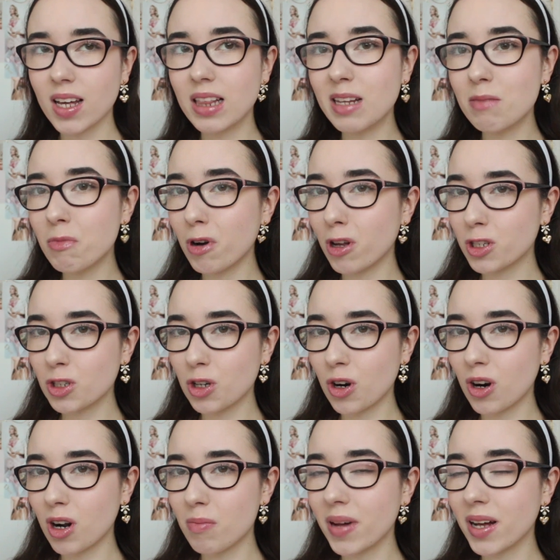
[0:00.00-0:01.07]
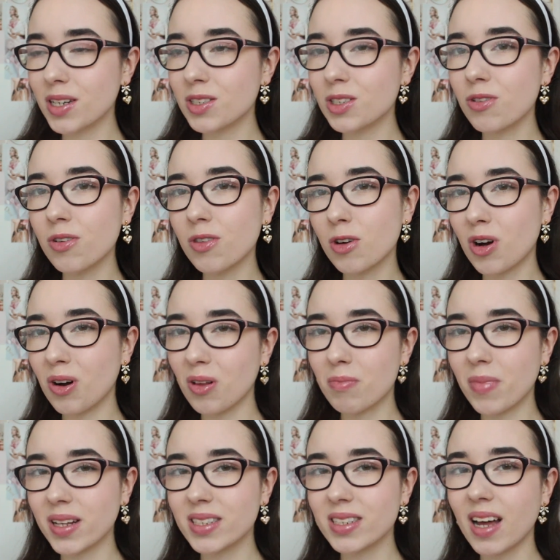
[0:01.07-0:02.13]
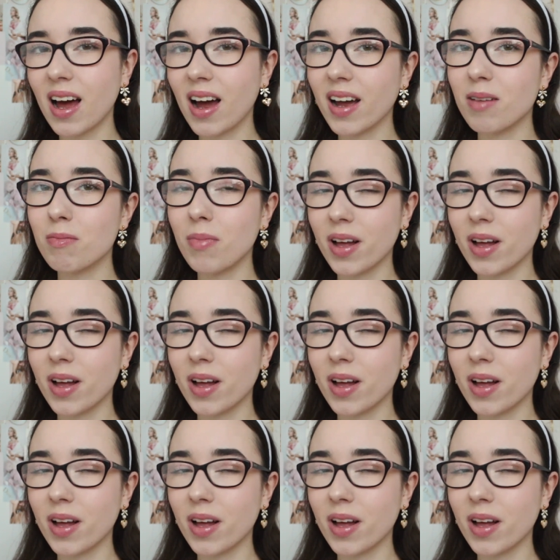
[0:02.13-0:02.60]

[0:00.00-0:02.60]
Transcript: a lip gloss girl, but during the cold months I